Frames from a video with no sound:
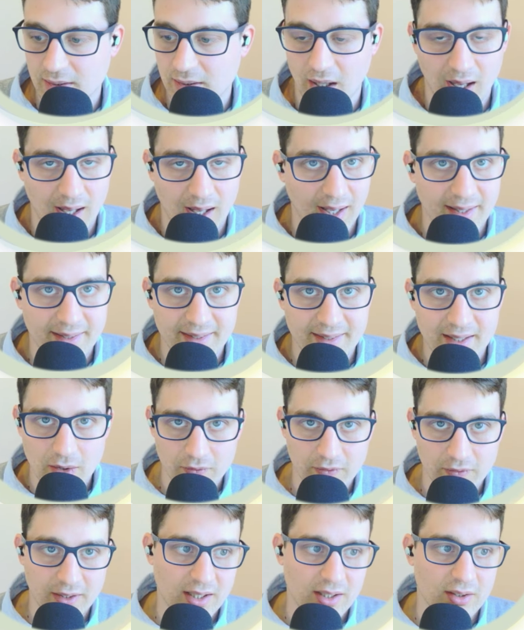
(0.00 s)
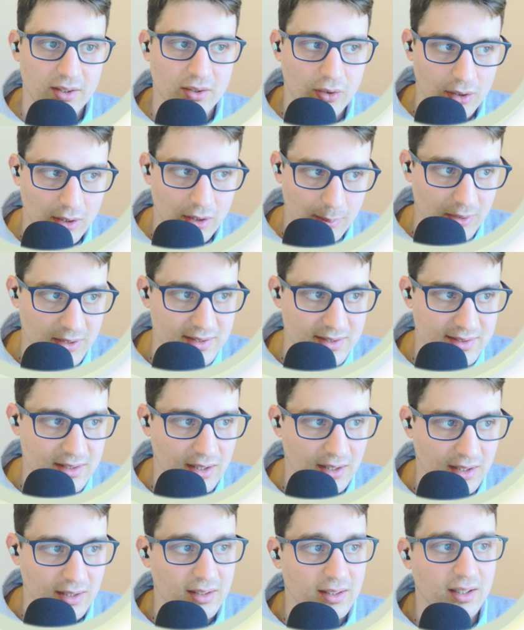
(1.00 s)
And now we are almost
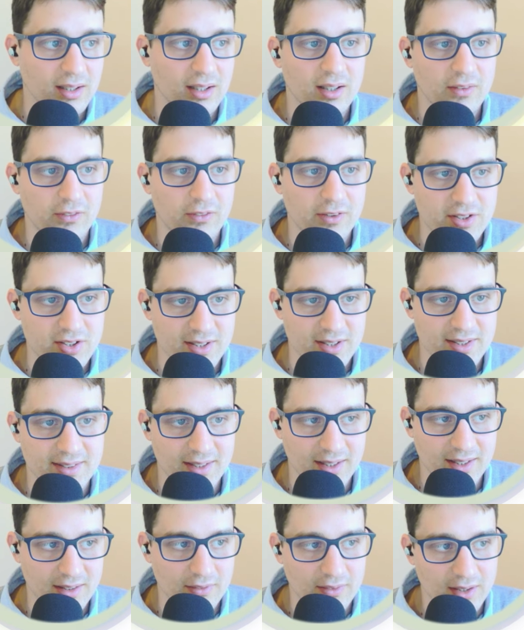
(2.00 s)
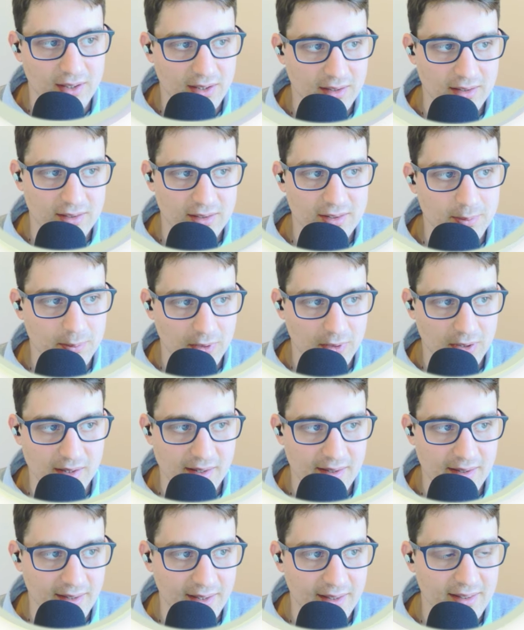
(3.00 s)
done. We just need one small
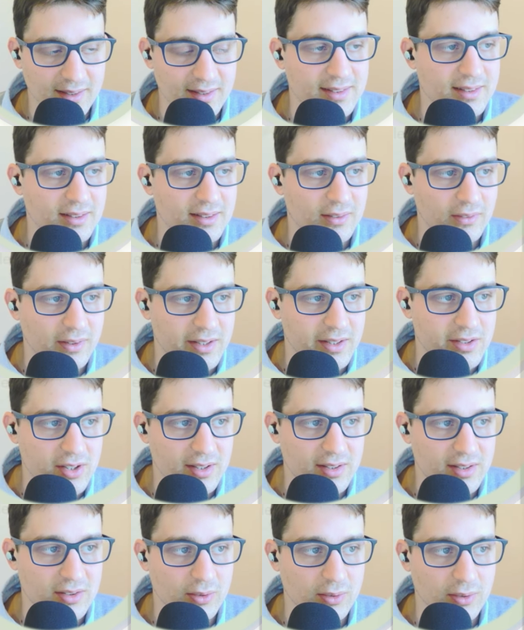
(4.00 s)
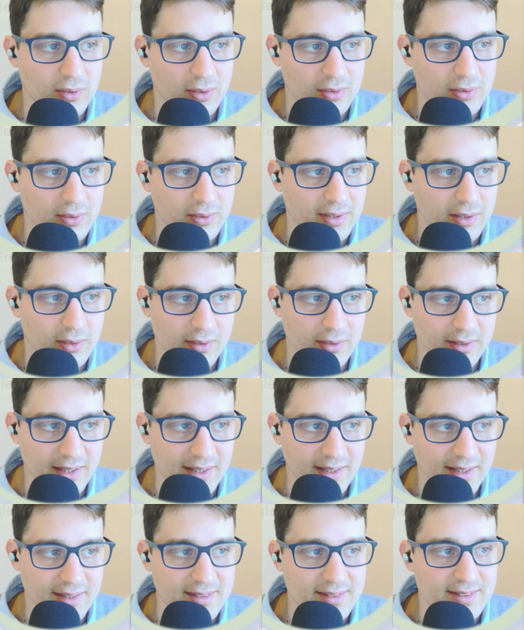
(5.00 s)
thing, which is to go to the
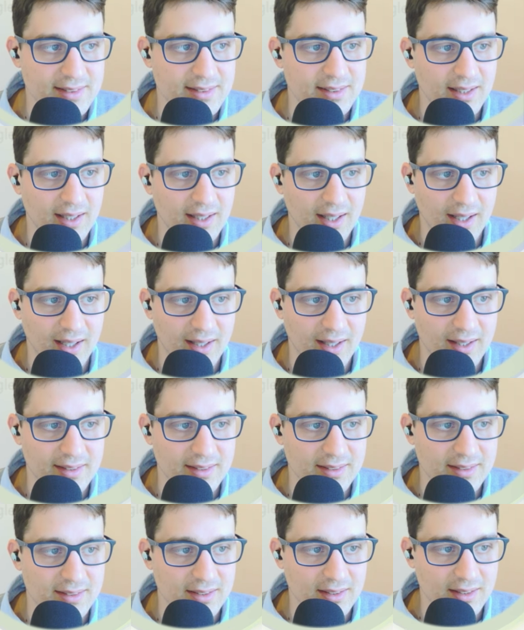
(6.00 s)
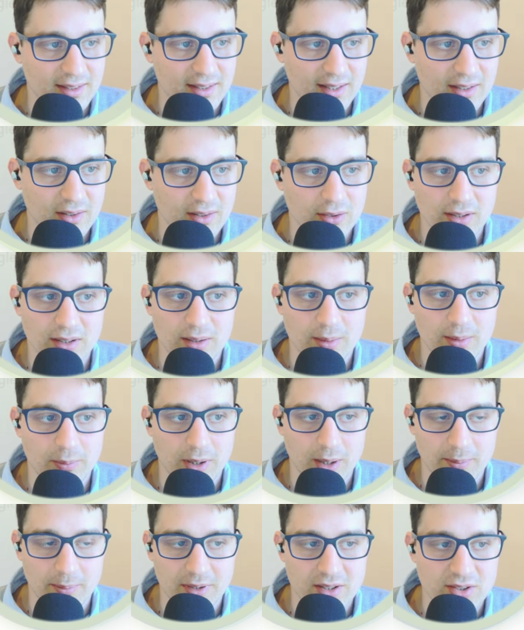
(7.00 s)
audience and click on
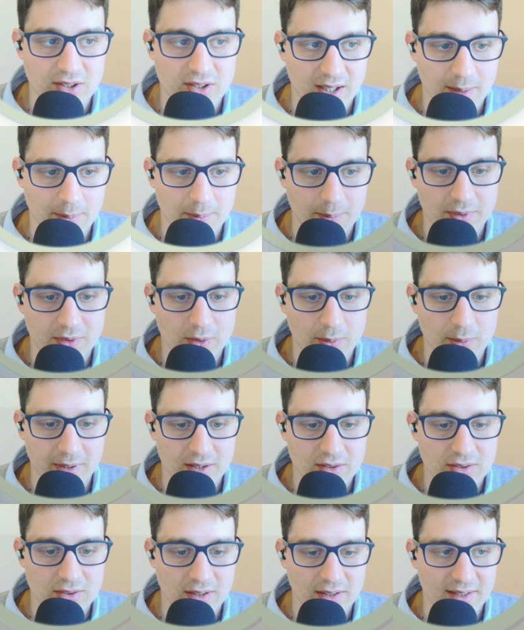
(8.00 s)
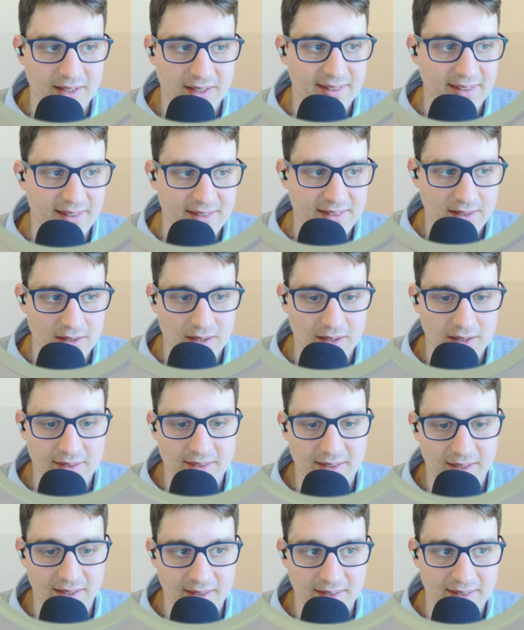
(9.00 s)
Publish App to make sure that it's not
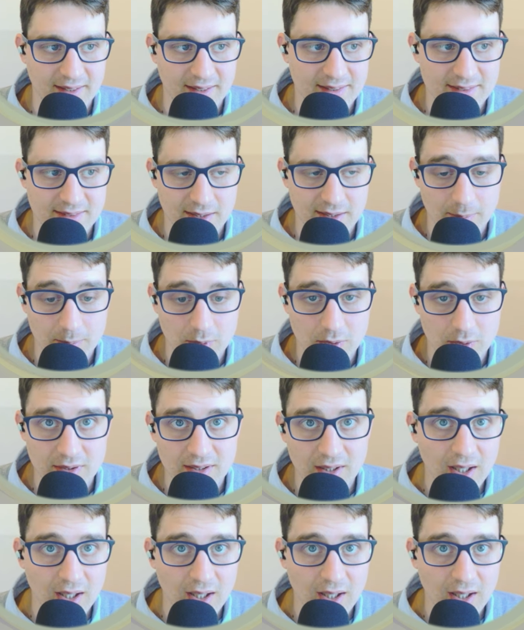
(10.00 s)
in testing mode.